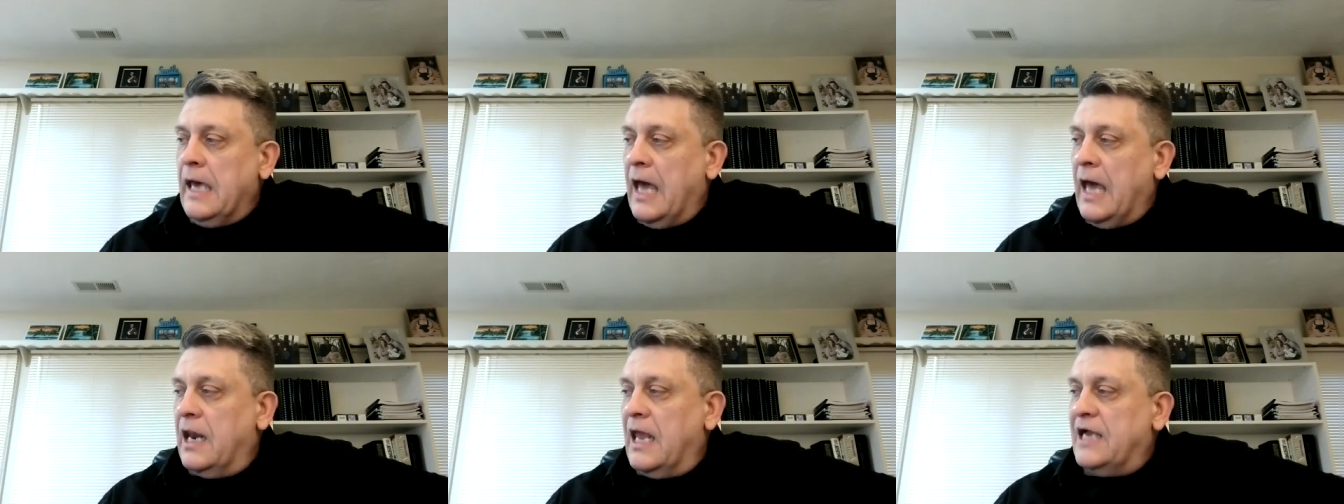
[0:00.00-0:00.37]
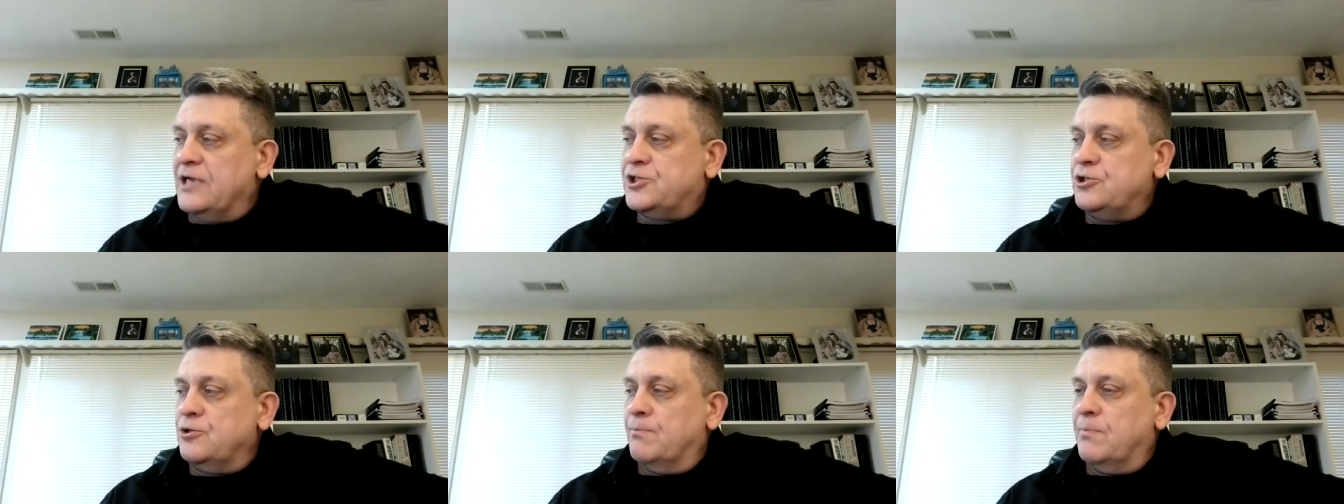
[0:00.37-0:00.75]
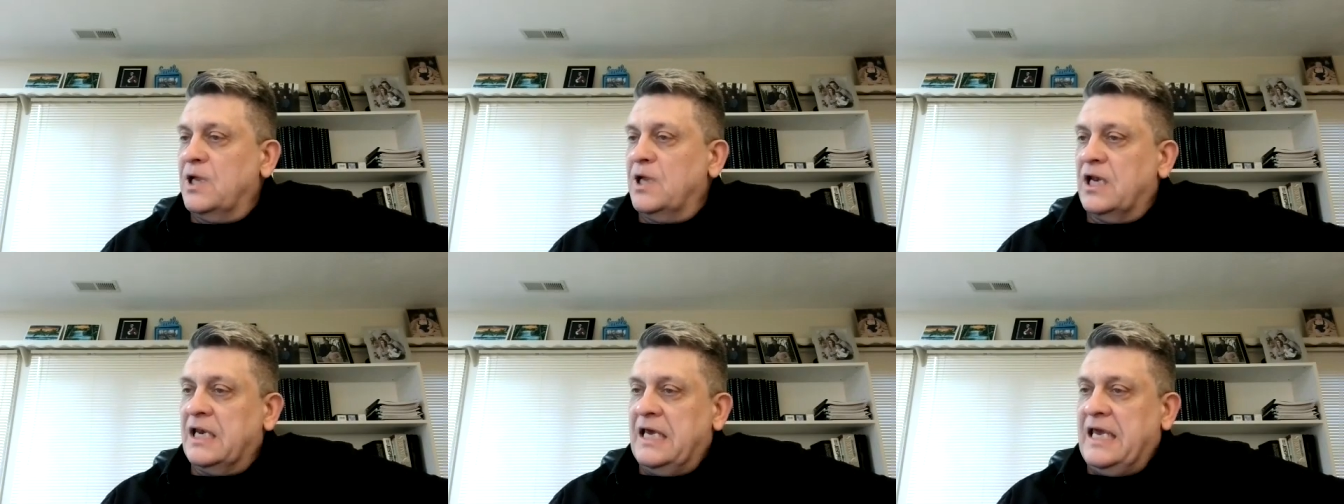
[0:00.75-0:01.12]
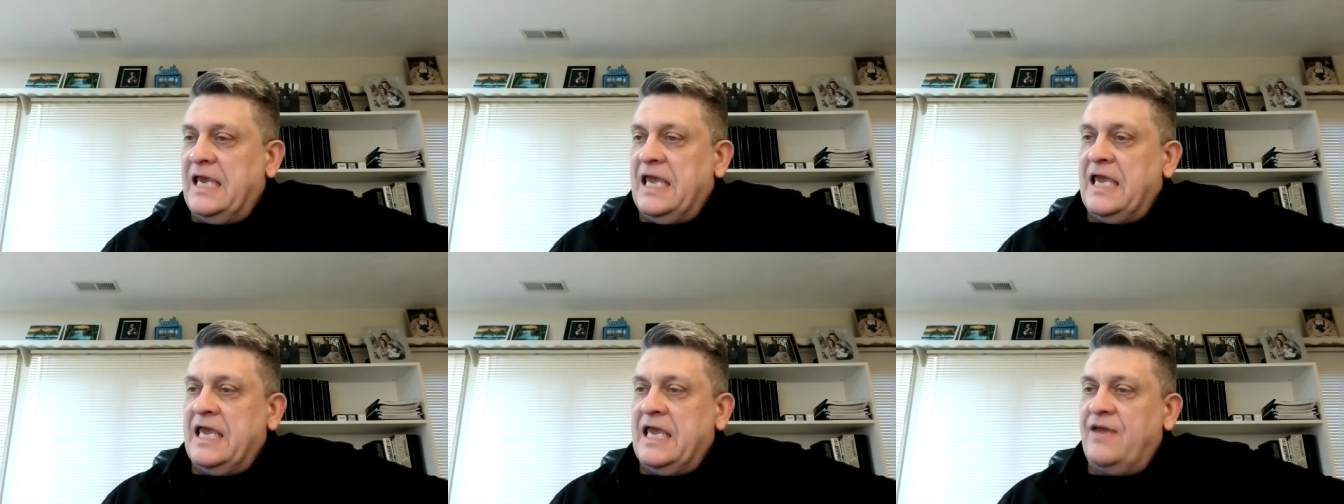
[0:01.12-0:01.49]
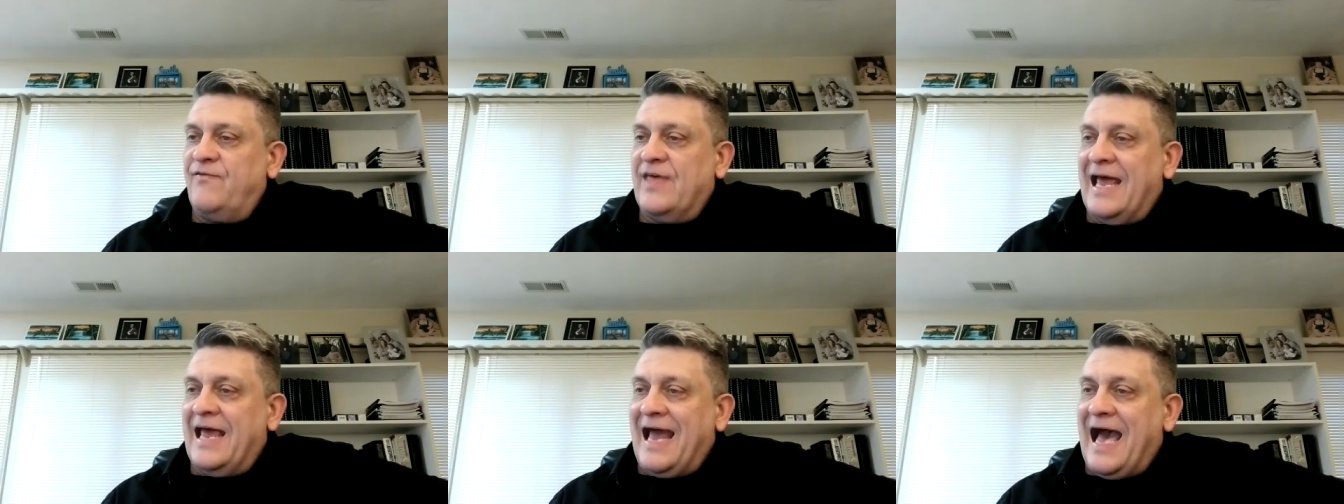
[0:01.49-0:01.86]
"unless you
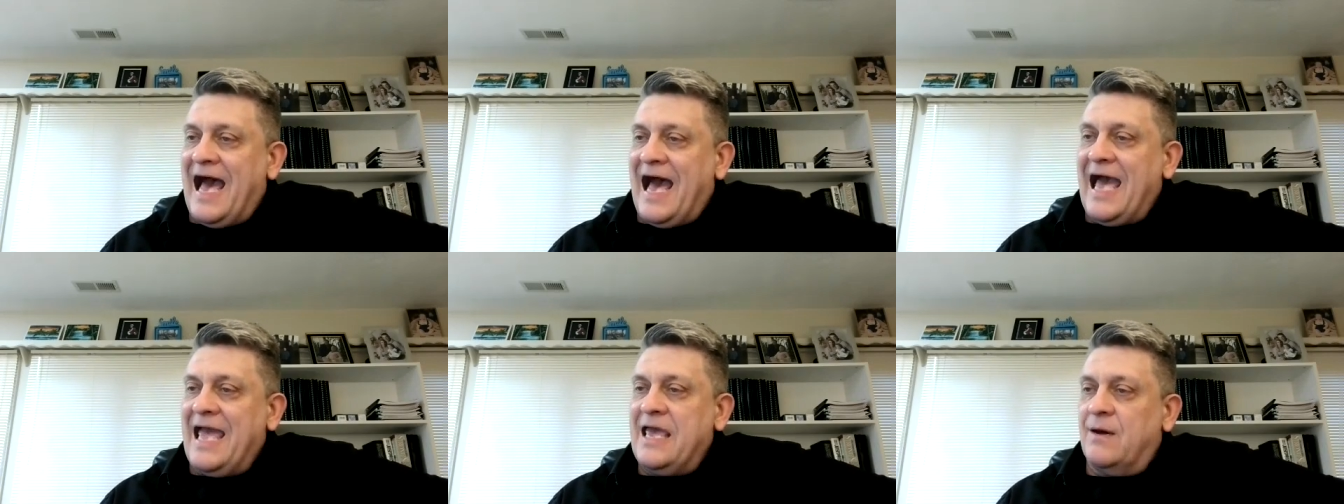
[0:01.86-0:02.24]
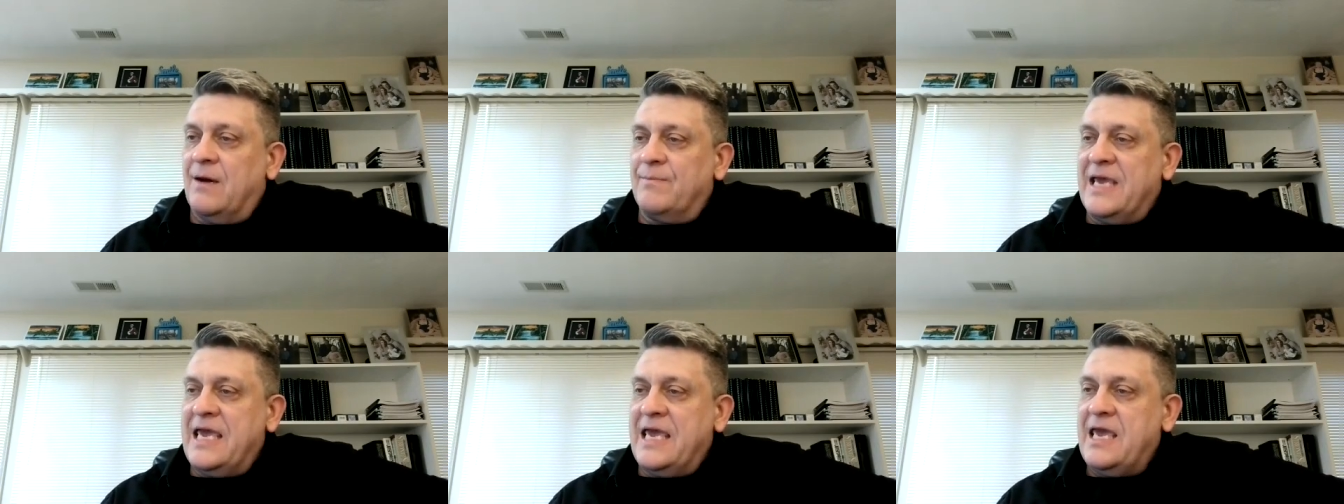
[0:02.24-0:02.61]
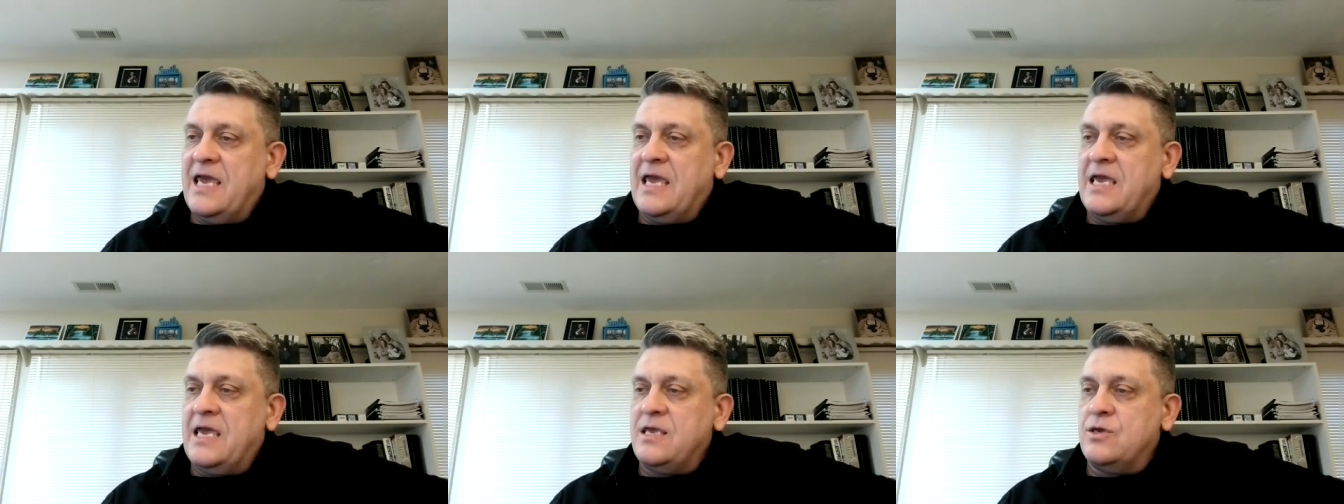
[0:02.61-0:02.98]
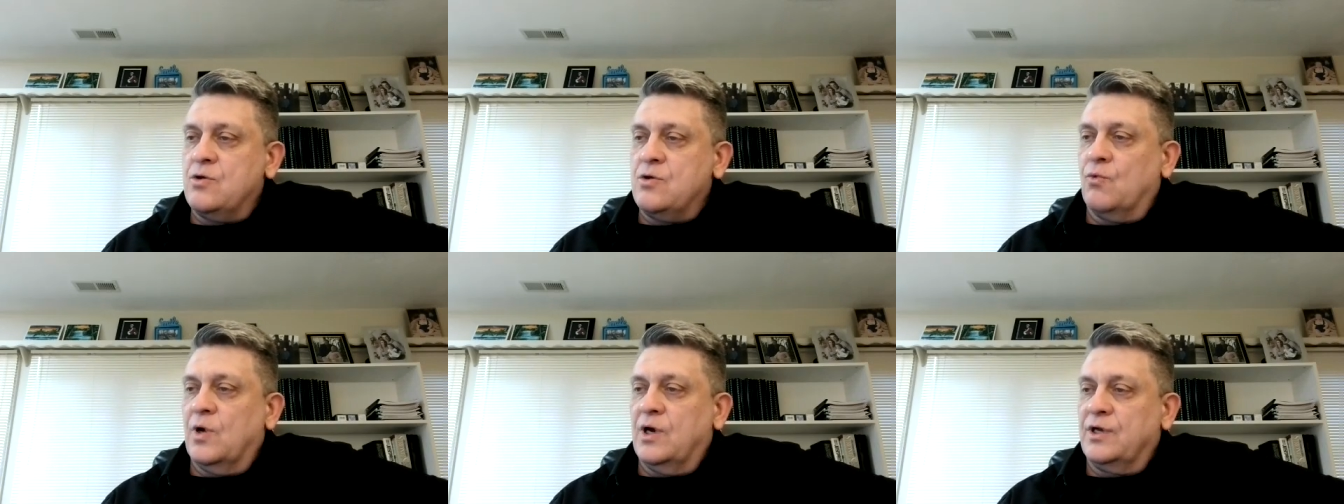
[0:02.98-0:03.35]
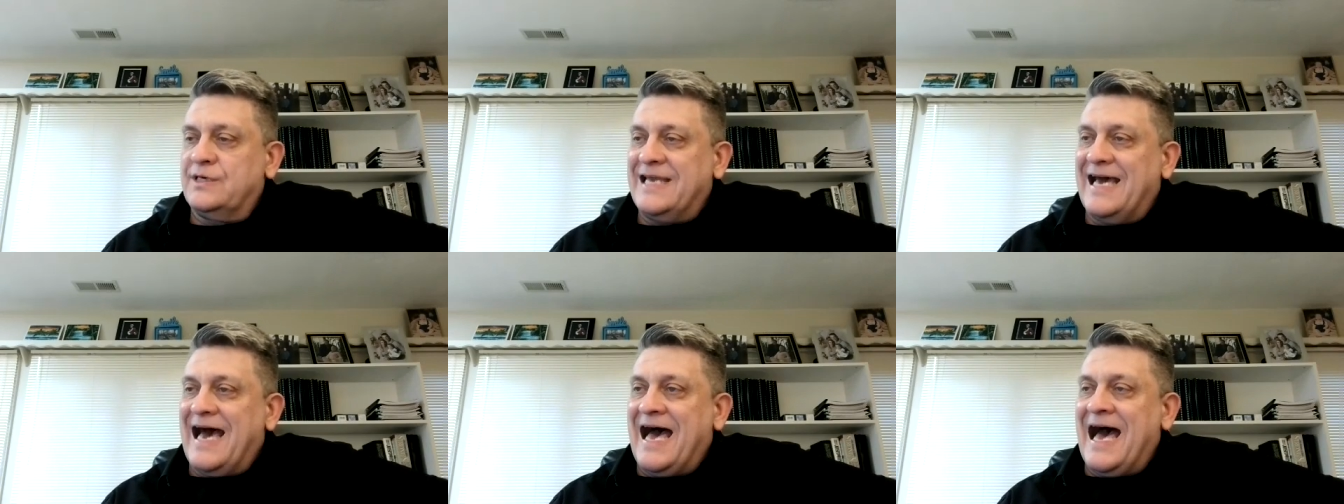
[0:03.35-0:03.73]
believe that I am he, you will
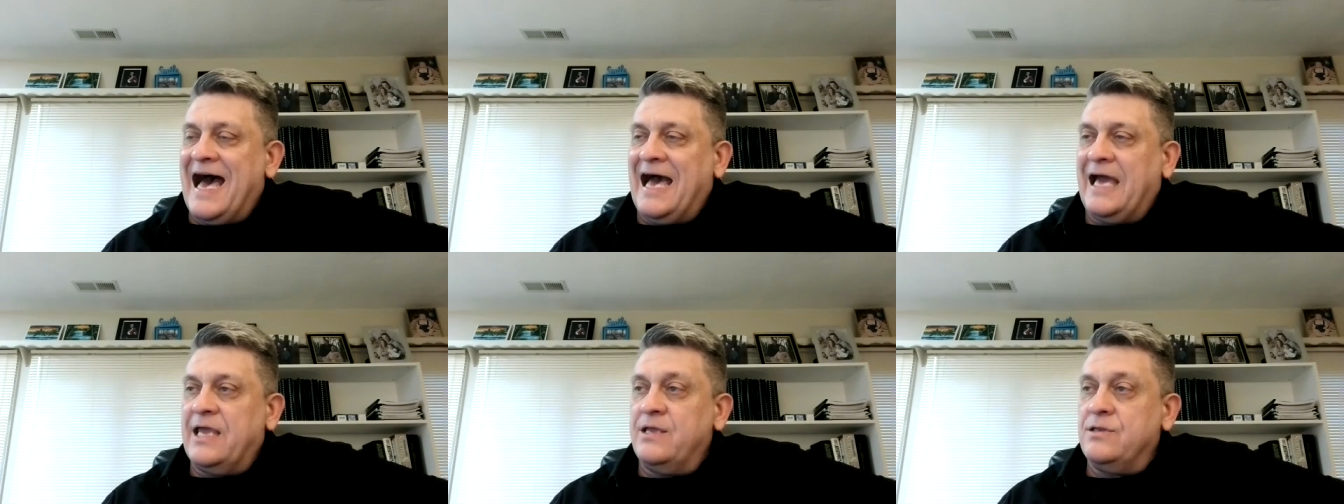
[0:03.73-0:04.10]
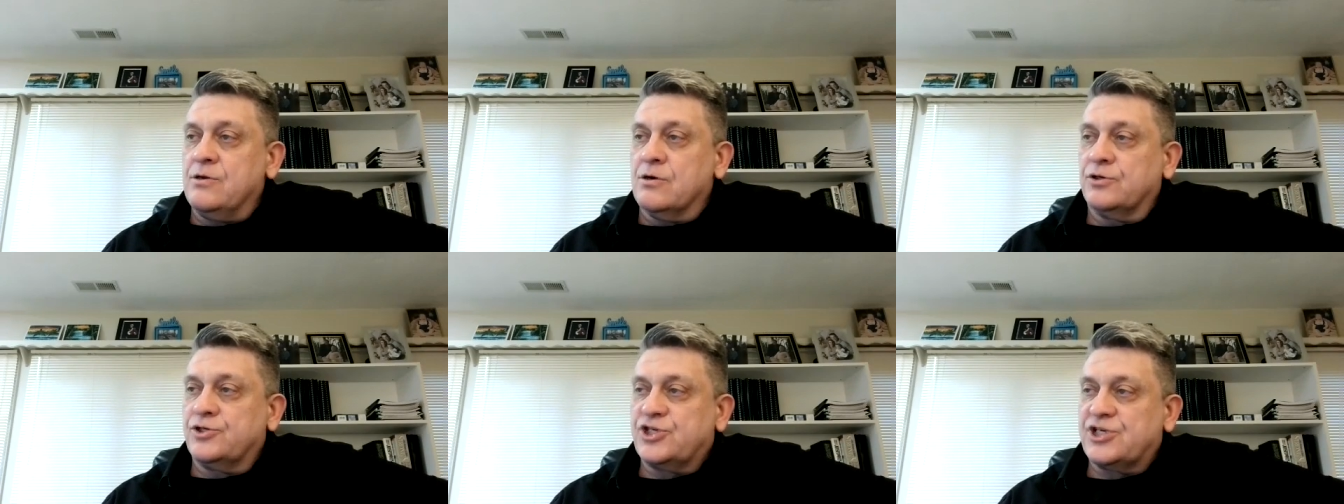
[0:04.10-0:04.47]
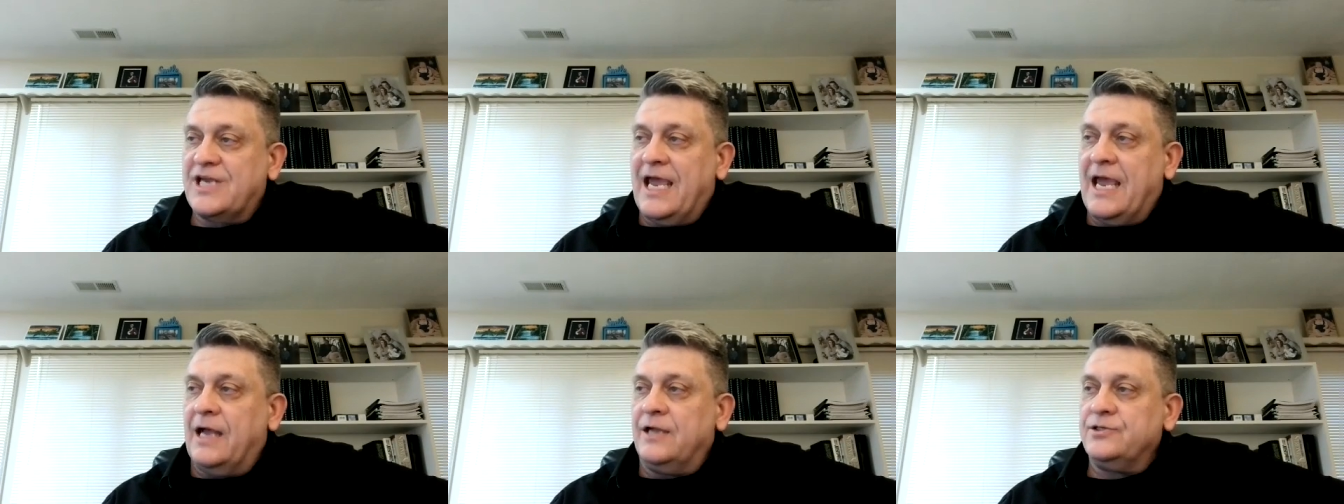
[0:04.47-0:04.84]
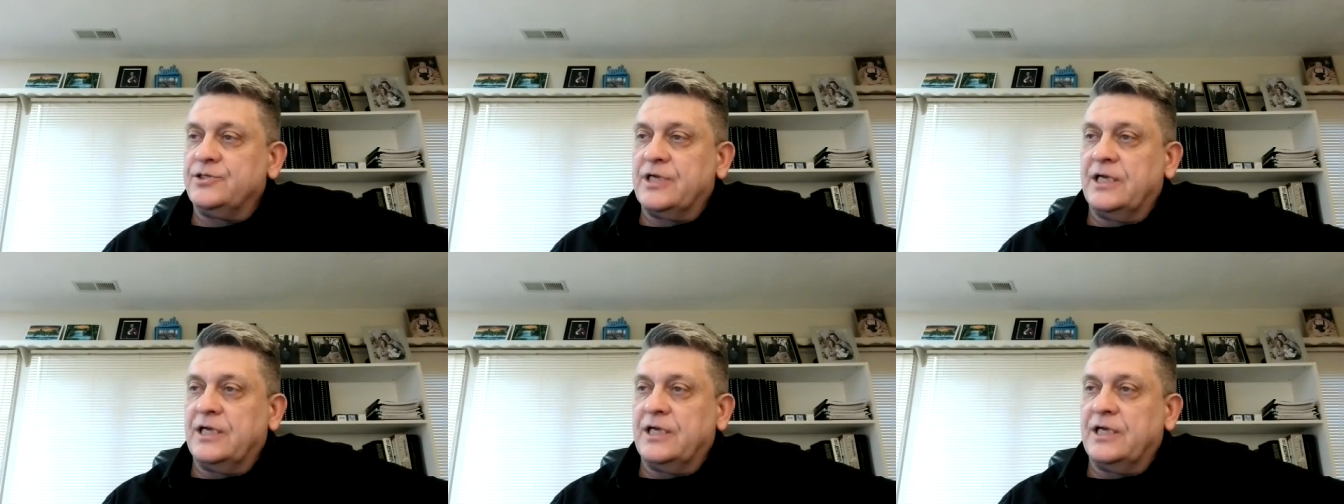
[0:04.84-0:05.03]
die in your sins."